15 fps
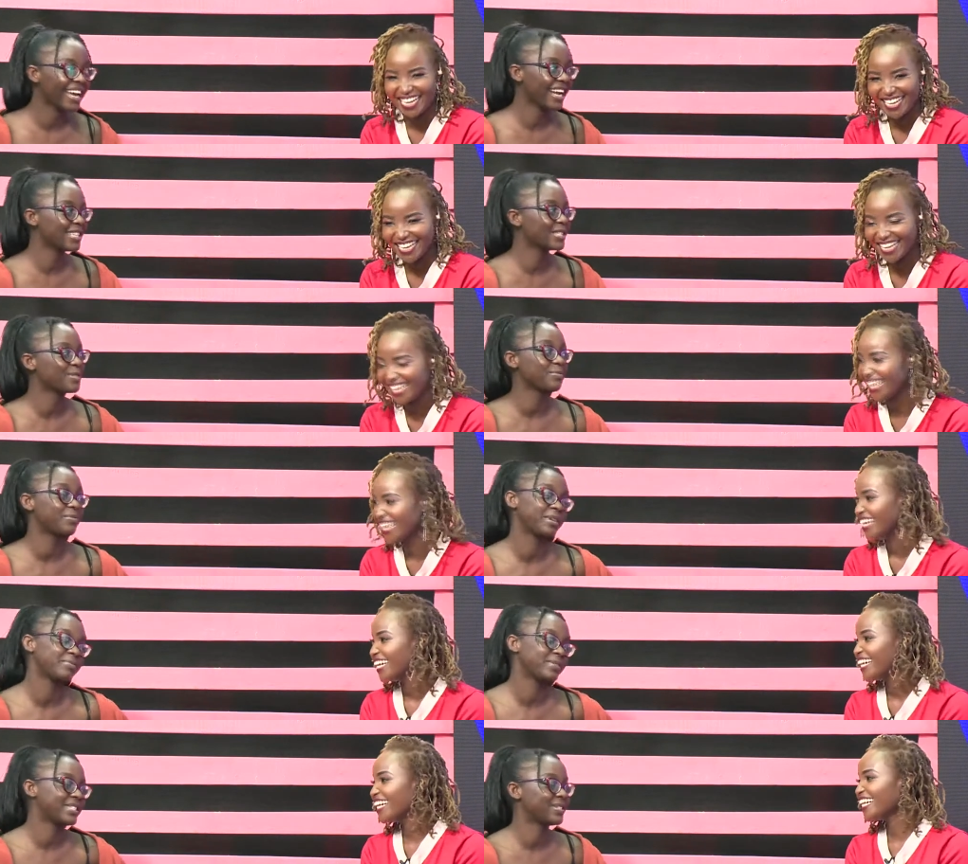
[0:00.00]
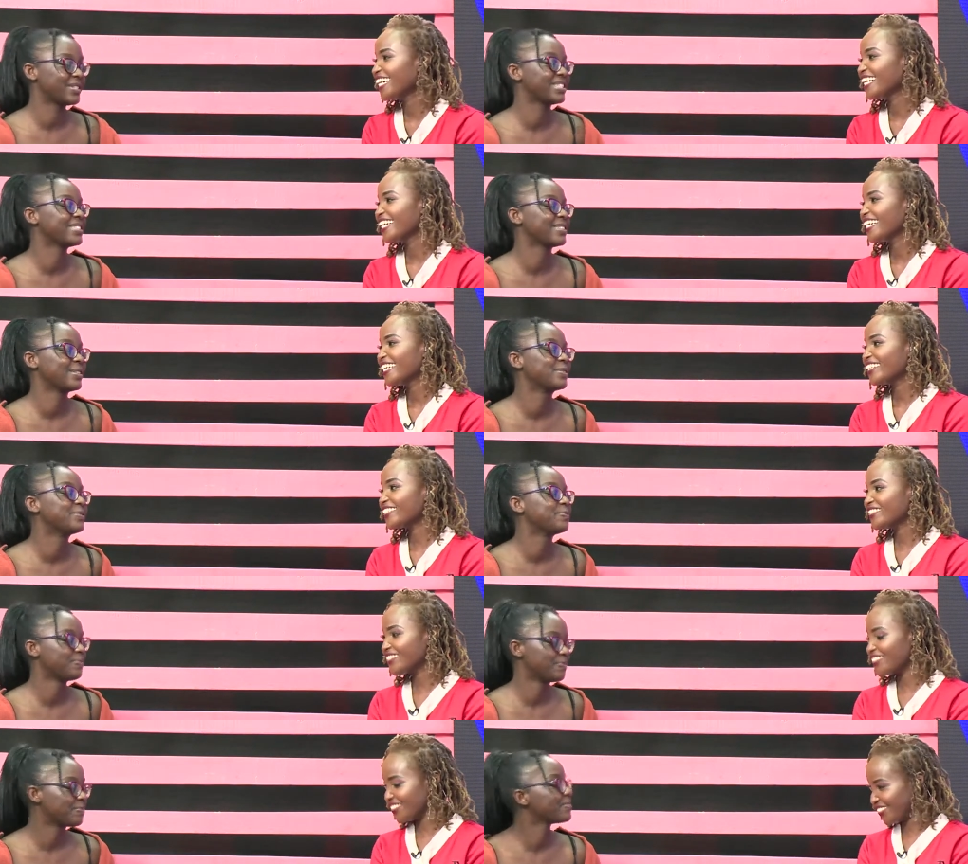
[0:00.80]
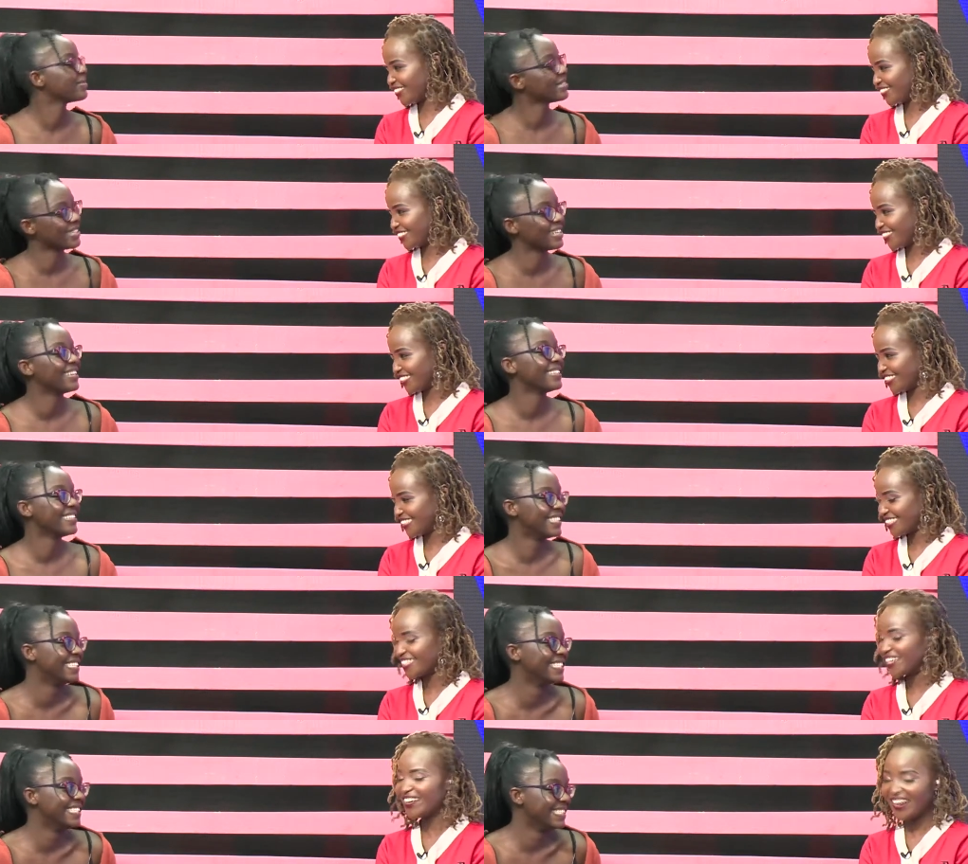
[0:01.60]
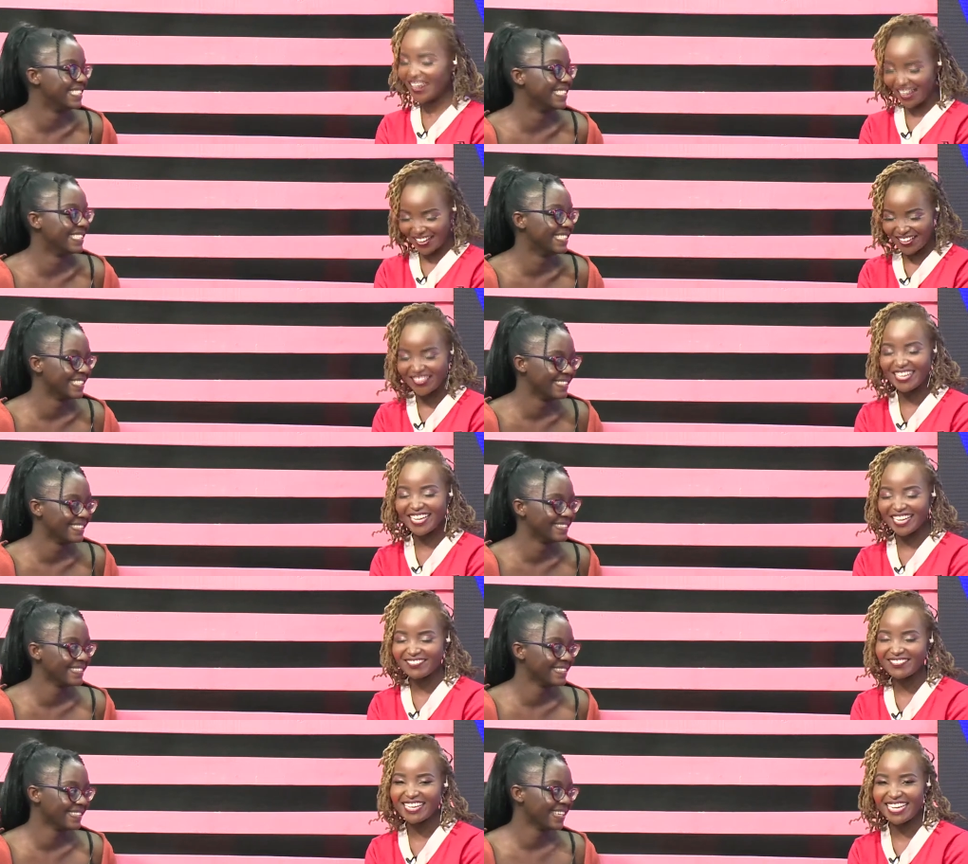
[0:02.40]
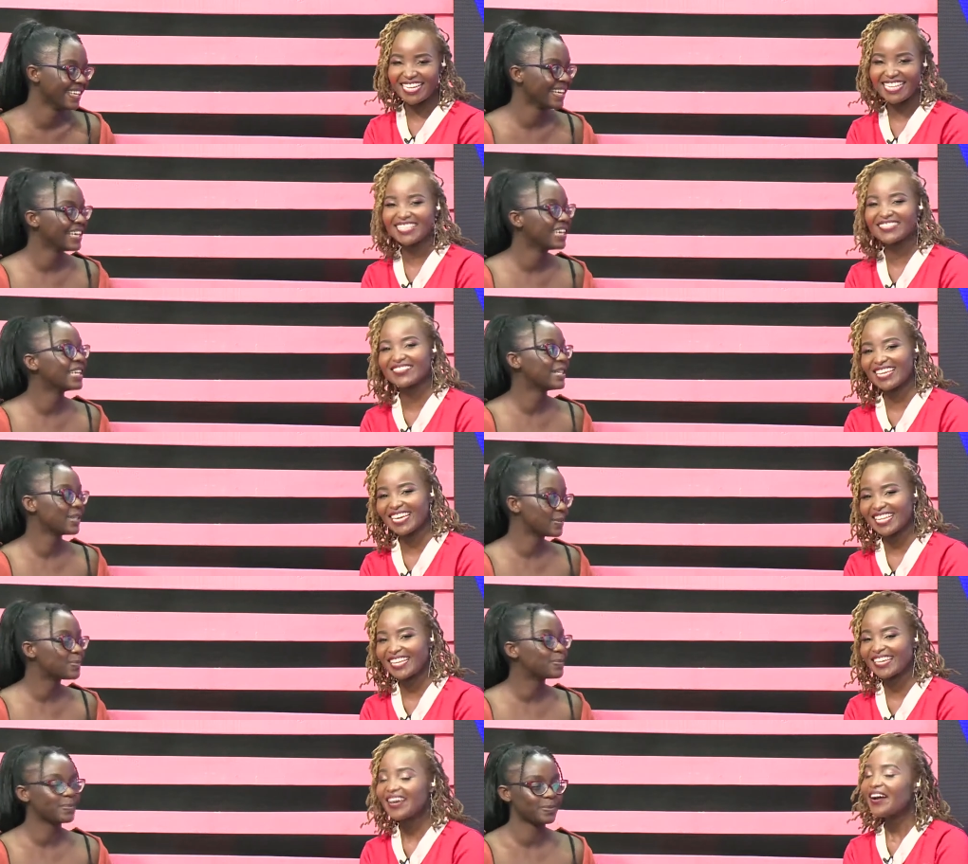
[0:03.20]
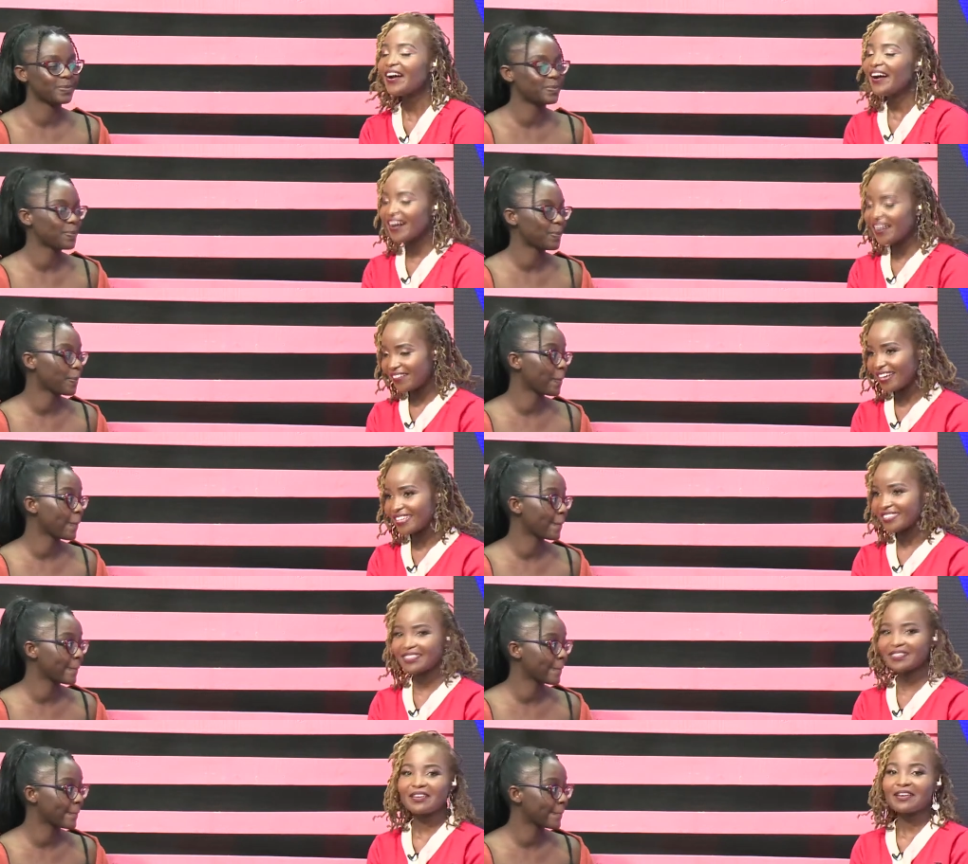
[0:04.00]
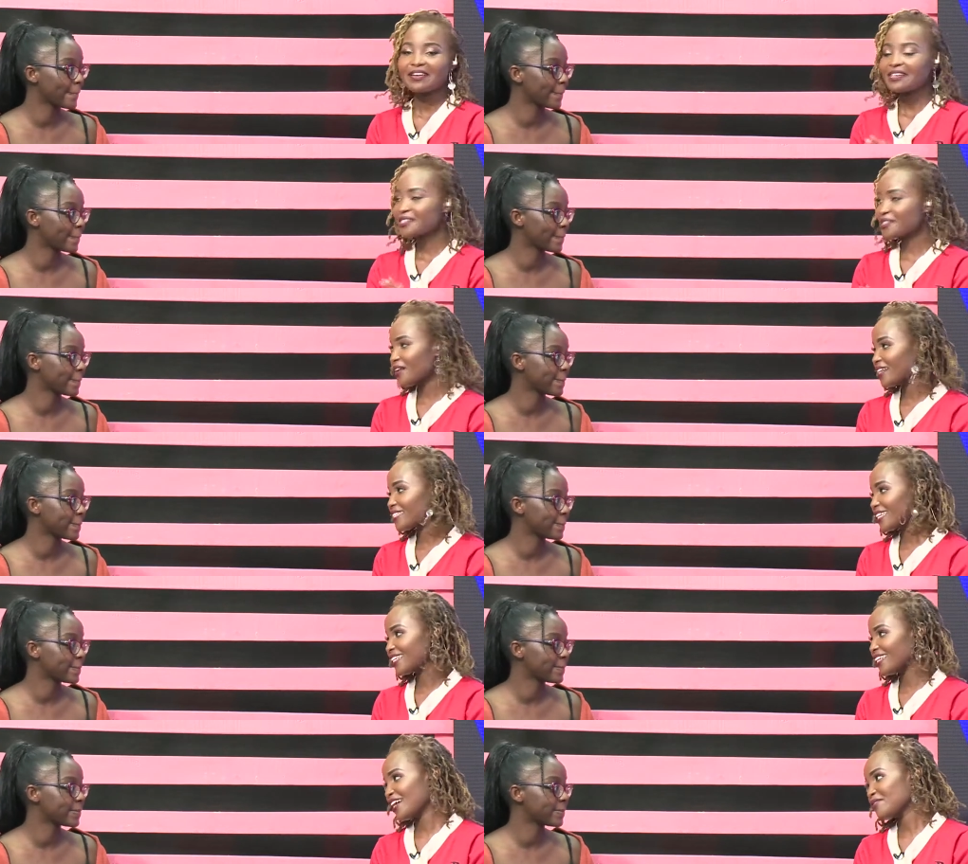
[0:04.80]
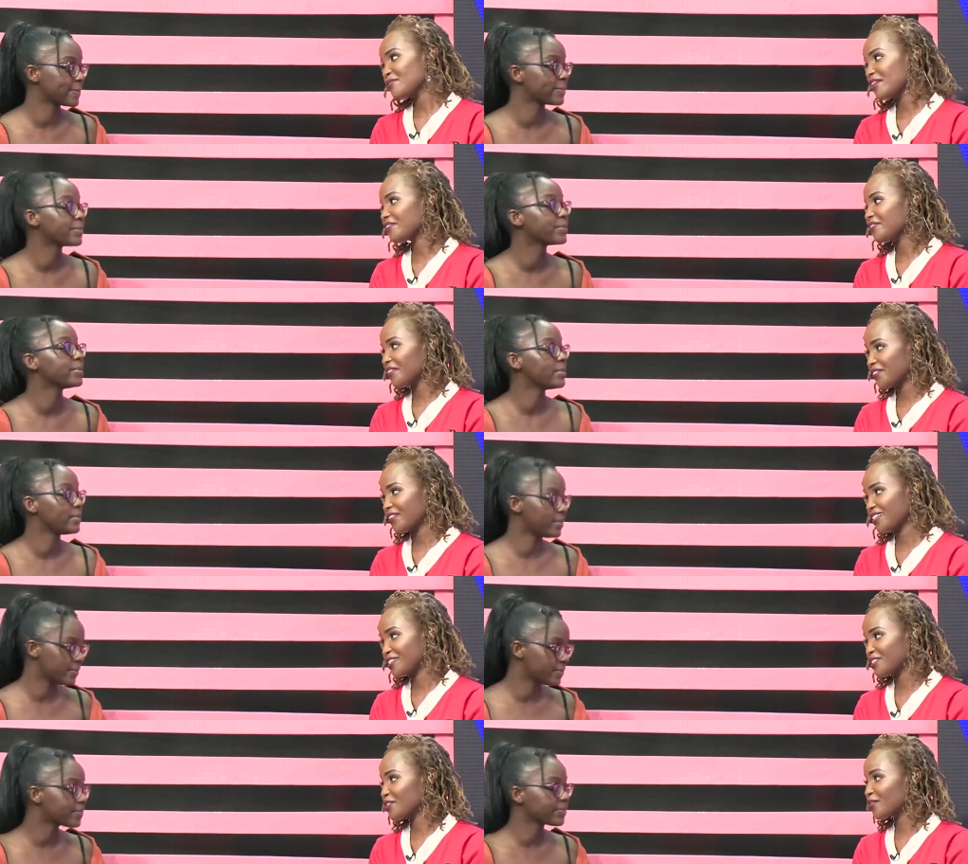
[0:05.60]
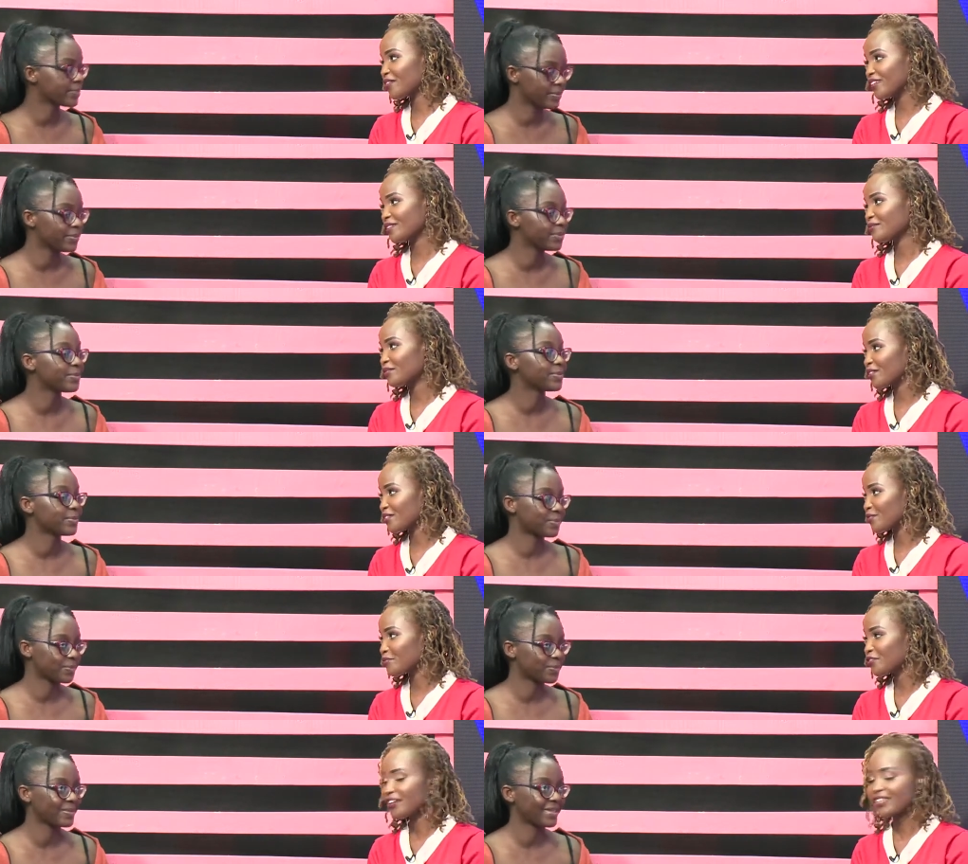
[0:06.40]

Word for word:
Speaker 1: Has to be a mystery. So.
Speaker 2: Ooh. Yeah. Okay. We like that. All right. So as of now, we have 5 questions. You've gotten both of them